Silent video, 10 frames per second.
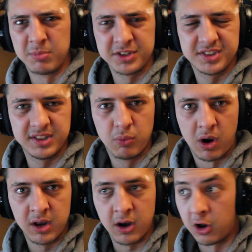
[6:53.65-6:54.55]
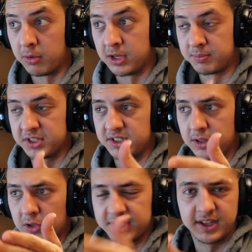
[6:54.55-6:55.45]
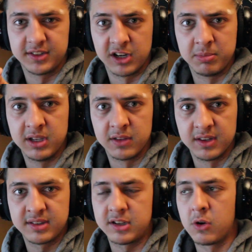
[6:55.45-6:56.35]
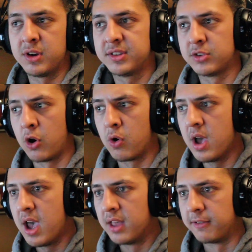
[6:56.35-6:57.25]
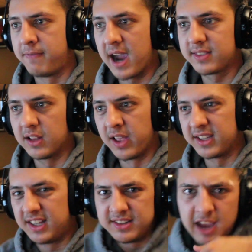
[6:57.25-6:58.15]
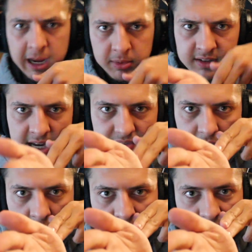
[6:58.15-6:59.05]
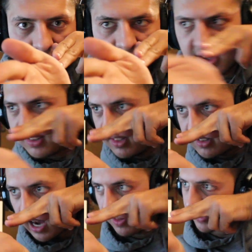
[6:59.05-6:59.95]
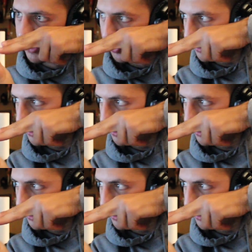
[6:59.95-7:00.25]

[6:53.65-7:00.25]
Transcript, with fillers: as much as he was, uh, as much as it looks like he's going to be in this series. So the fact that like he's aiming, he's got the gun like this, and he's kind of like